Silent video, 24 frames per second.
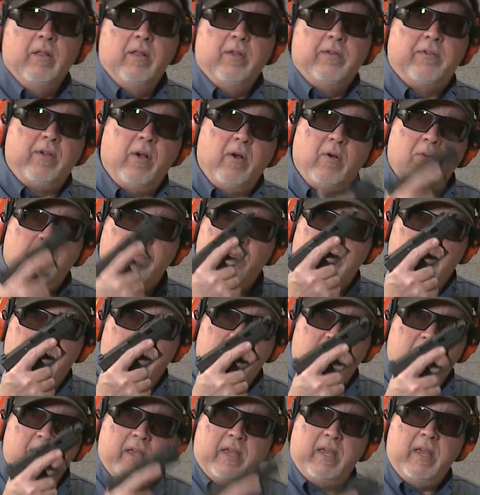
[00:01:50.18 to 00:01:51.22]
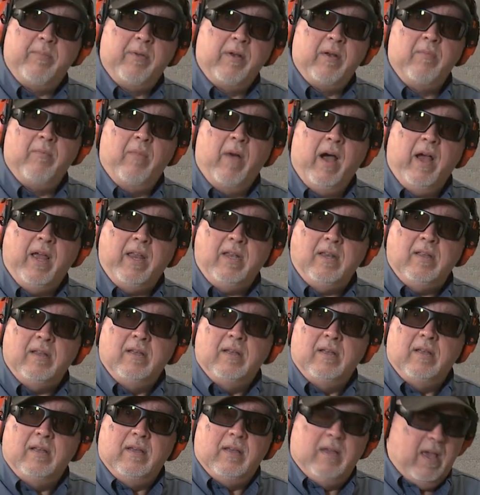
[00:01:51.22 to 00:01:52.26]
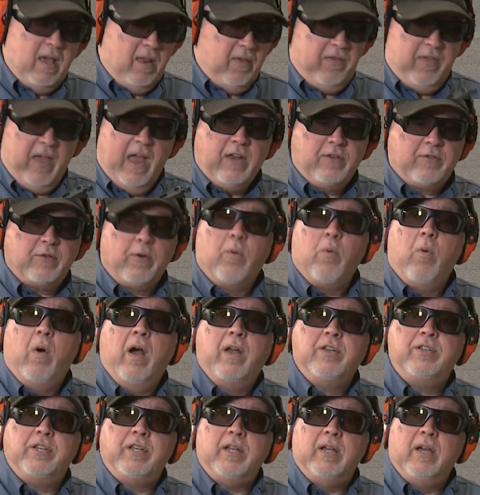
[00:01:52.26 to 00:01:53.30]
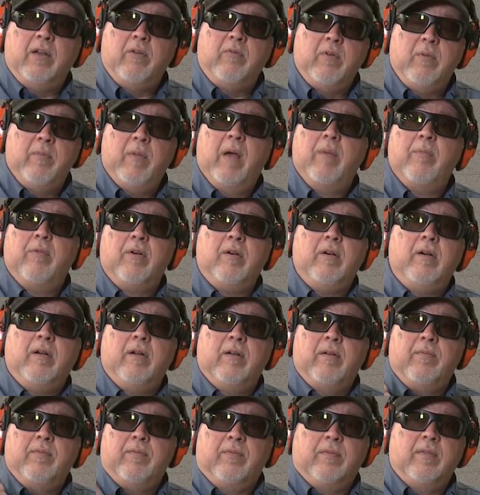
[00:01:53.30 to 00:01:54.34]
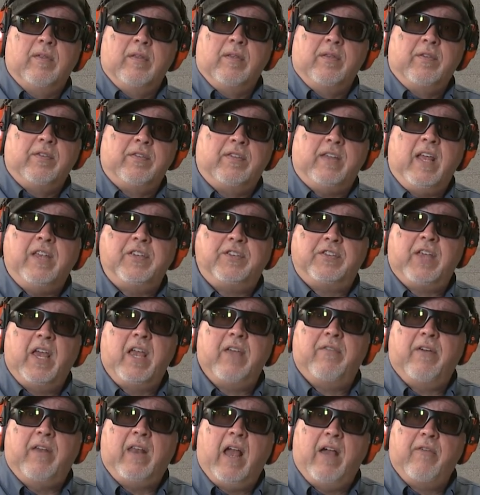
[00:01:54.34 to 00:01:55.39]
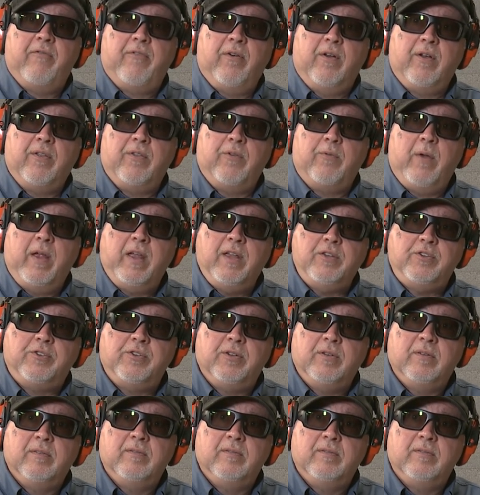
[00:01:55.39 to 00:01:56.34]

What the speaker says: So keep it in mind, and thanks for watching, and remember, stay safe and have fun at the range.